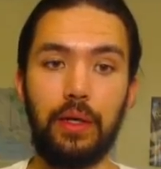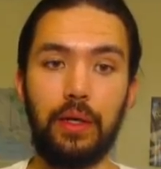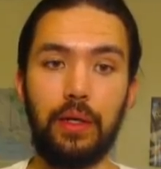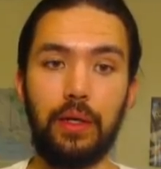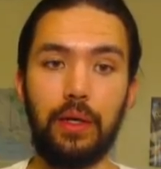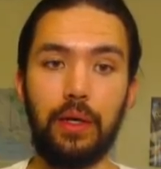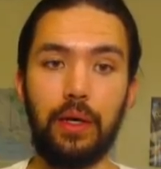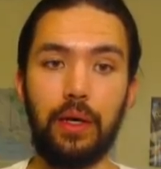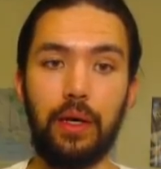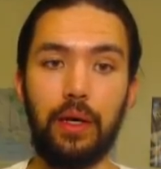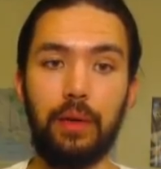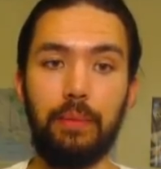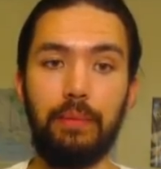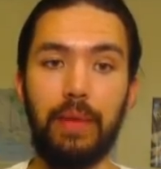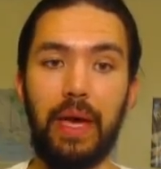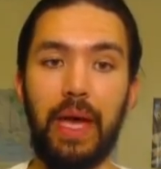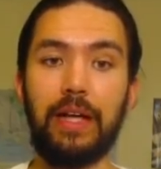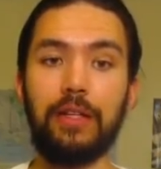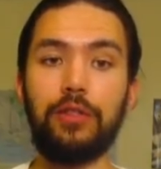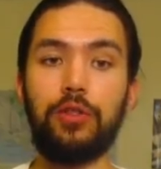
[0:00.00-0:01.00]

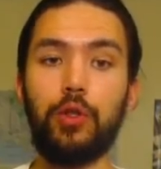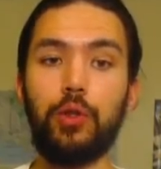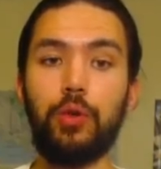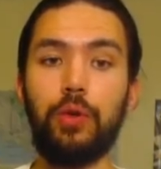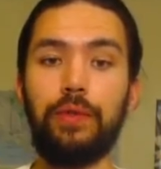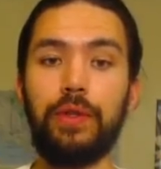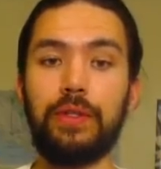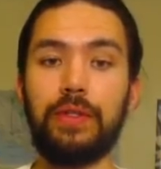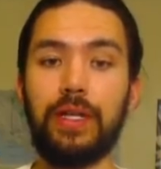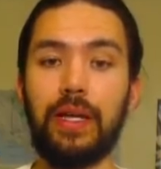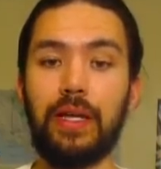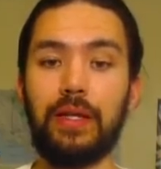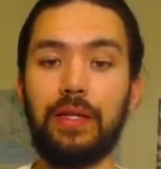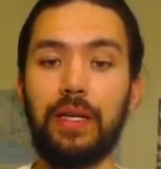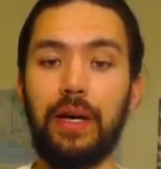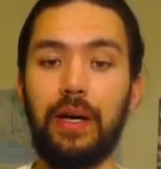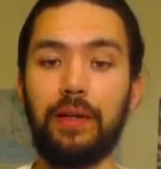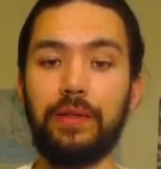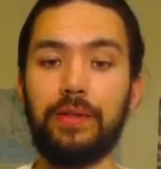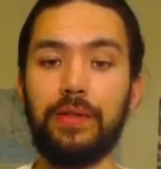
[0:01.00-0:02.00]
Manju of the
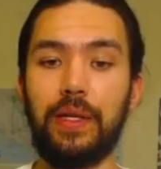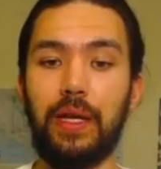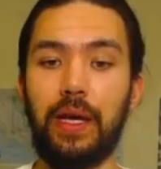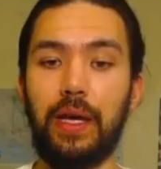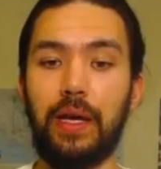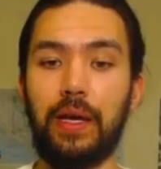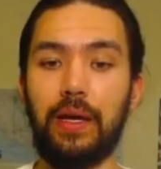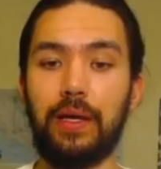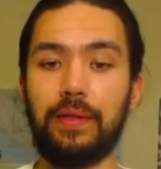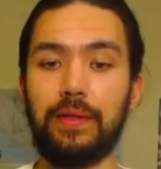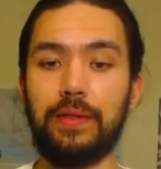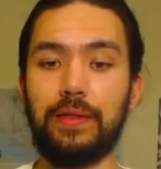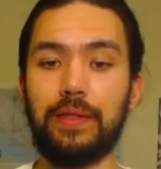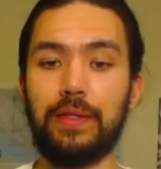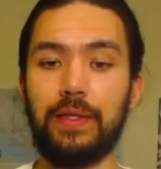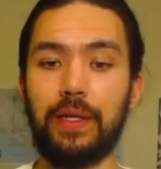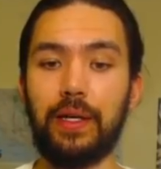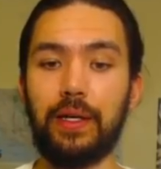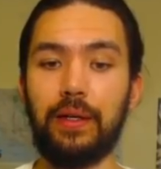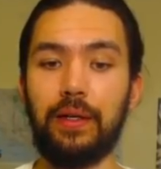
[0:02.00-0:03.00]
10,000 Hands.
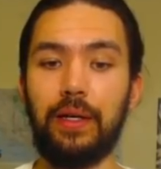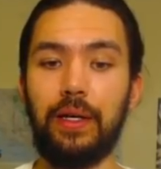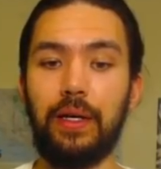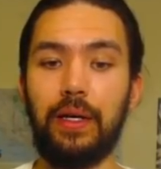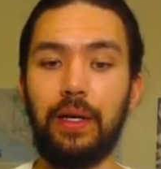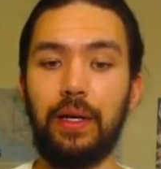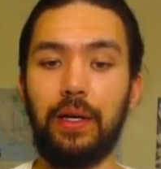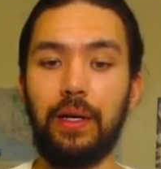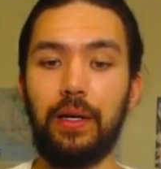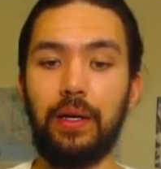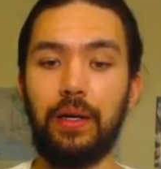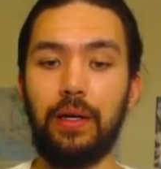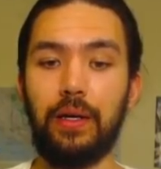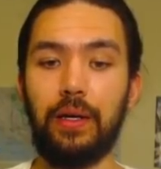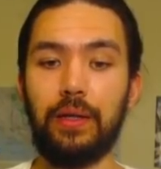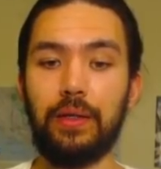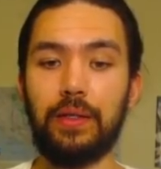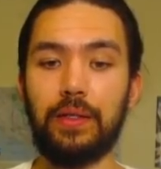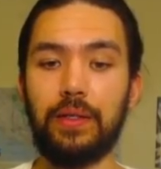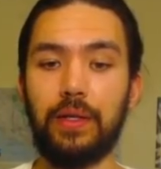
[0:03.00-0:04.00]
It's like
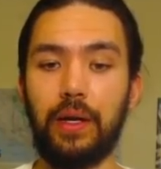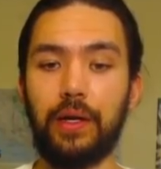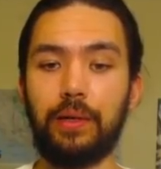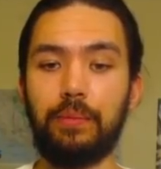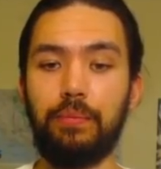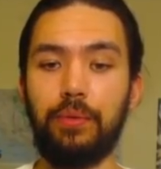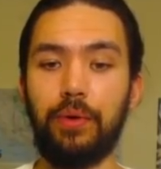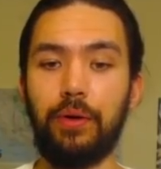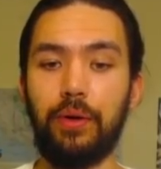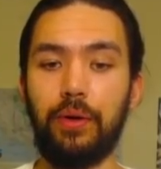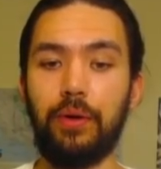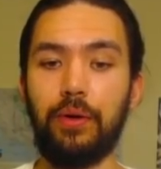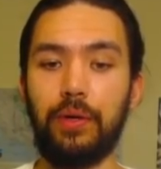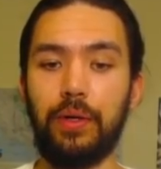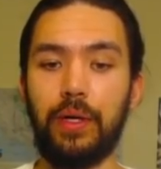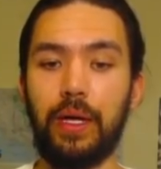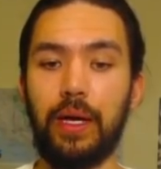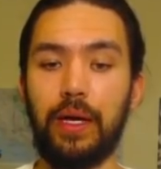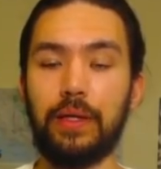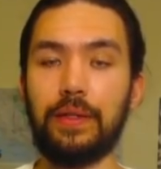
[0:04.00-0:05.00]
Sonic
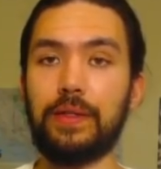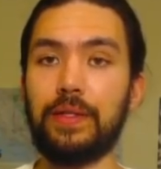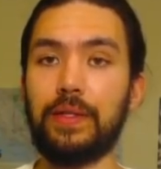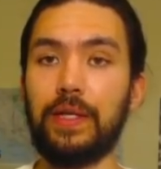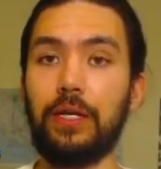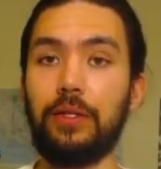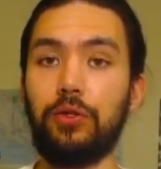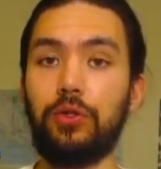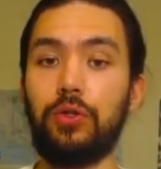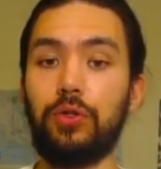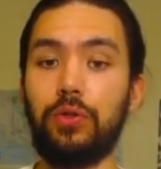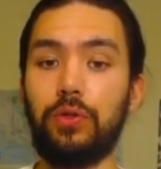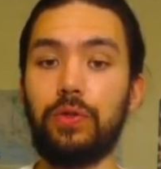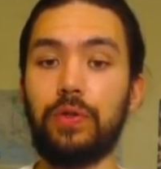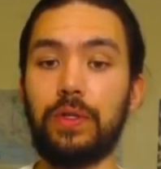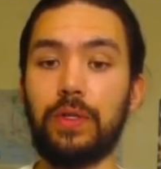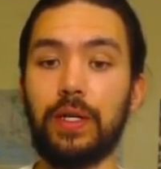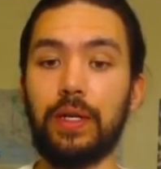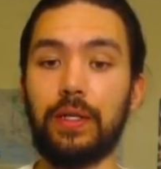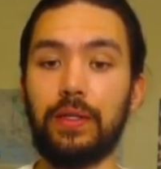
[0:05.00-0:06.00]
Bird and Senju
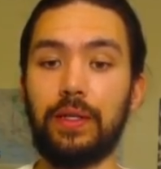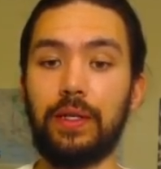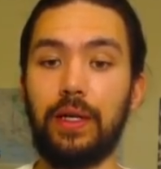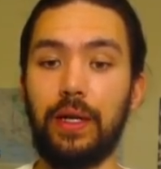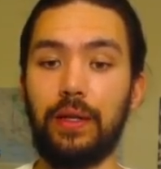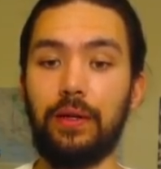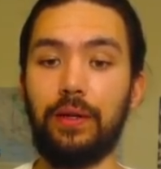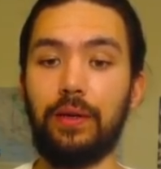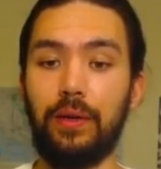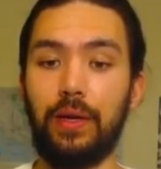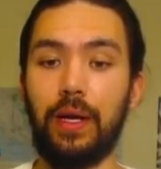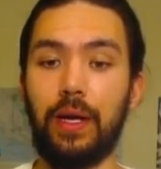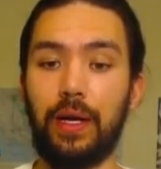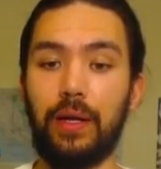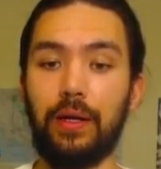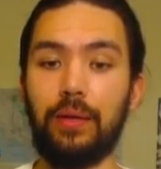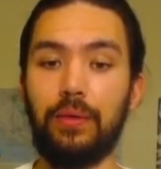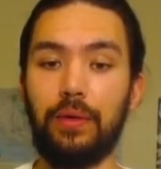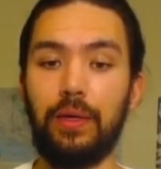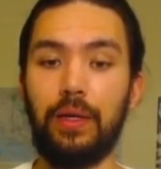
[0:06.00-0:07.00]
stuck together.
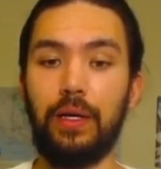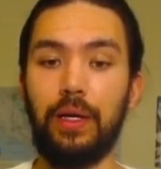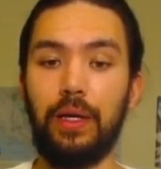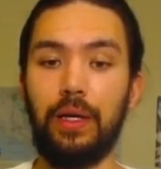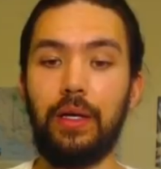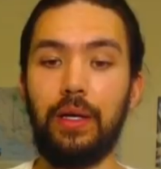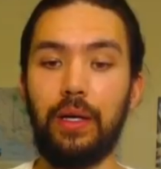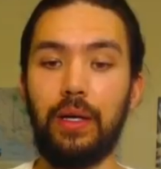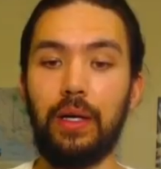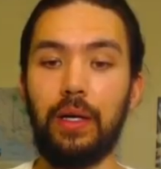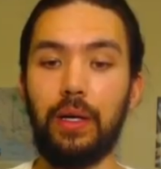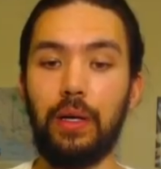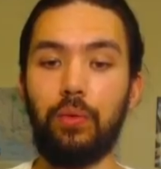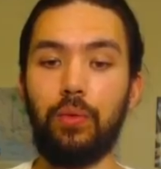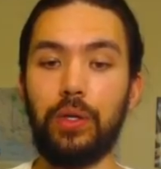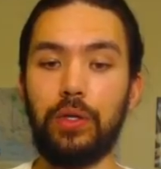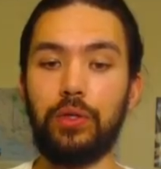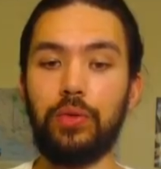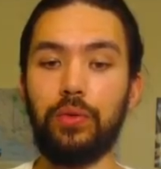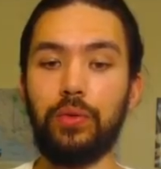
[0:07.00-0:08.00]
Add
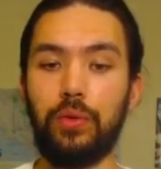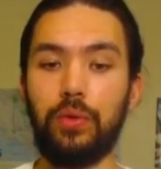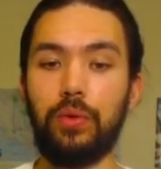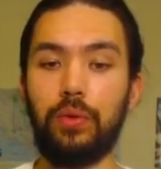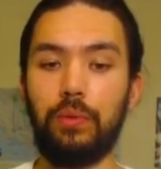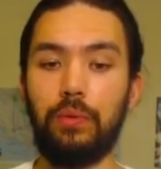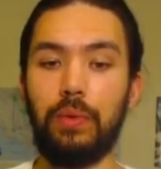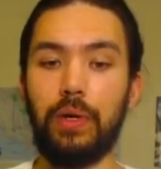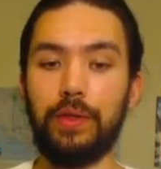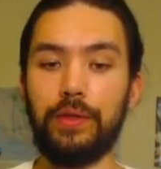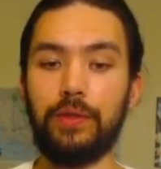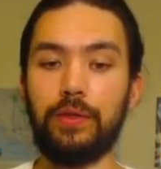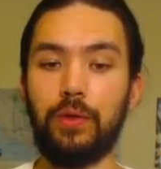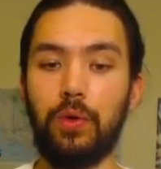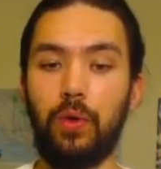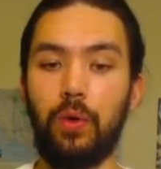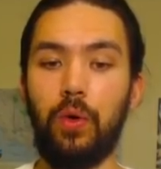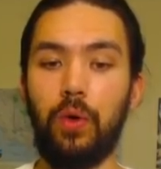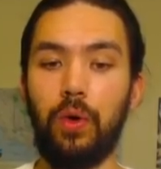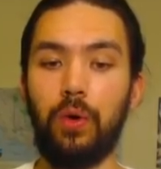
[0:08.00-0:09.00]
ritual monster
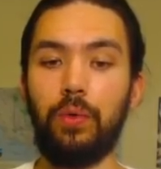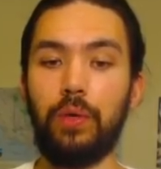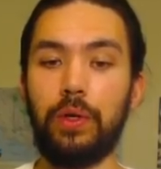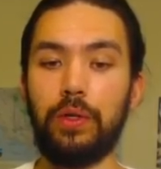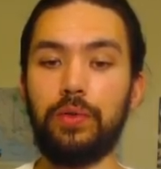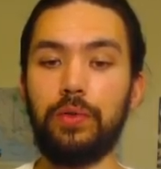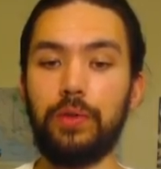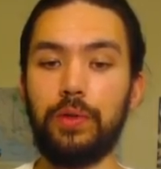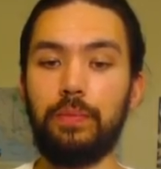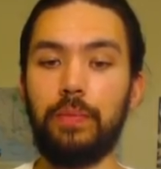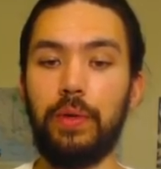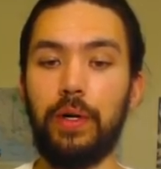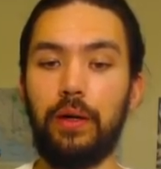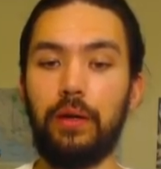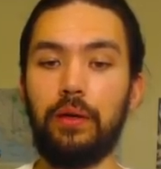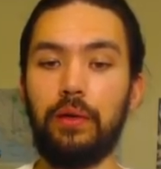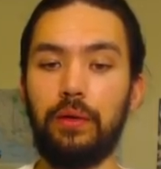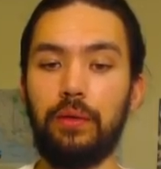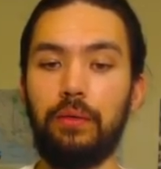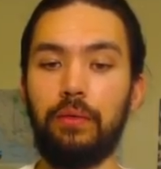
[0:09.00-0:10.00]
or ritual
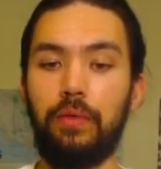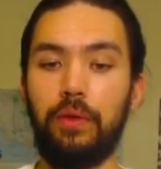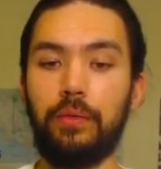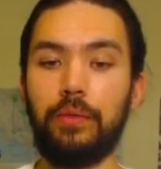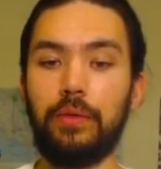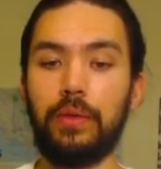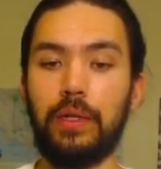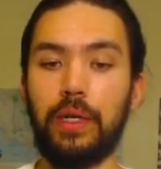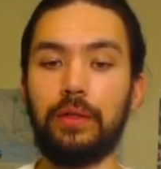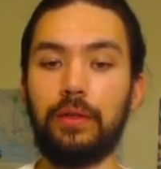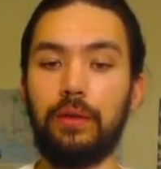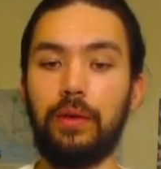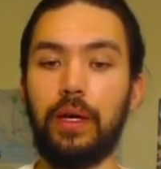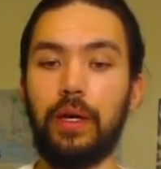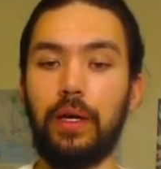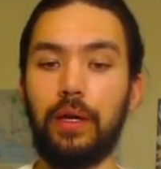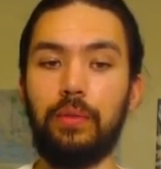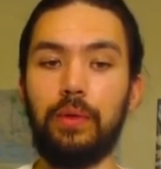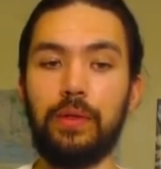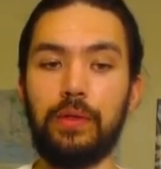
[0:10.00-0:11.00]
spell from your deck to your
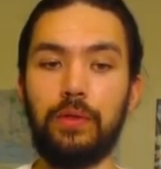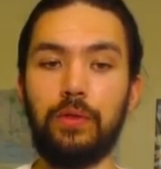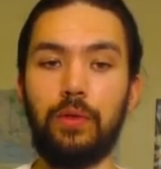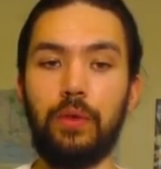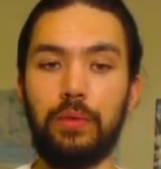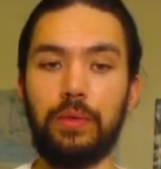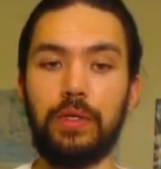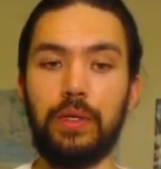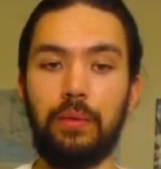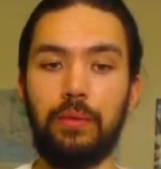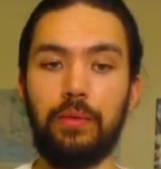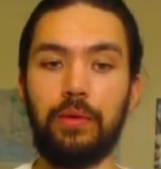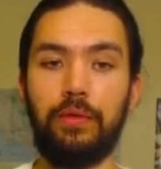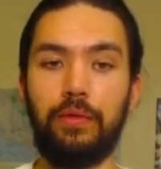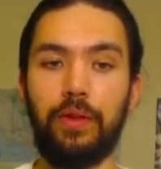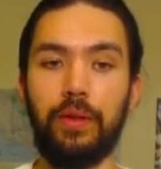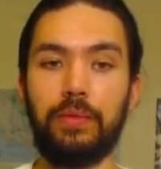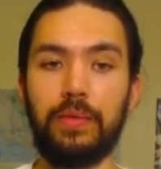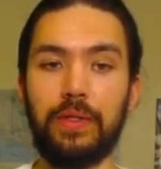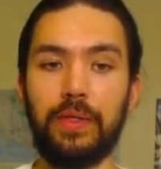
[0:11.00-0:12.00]
hand when it's normal summoned or
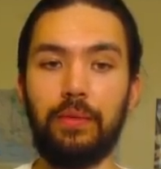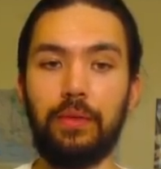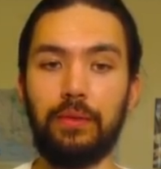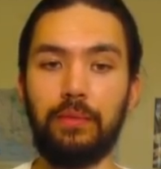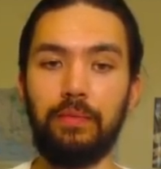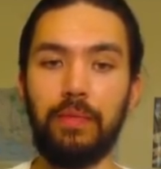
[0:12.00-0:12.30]
flip summoned.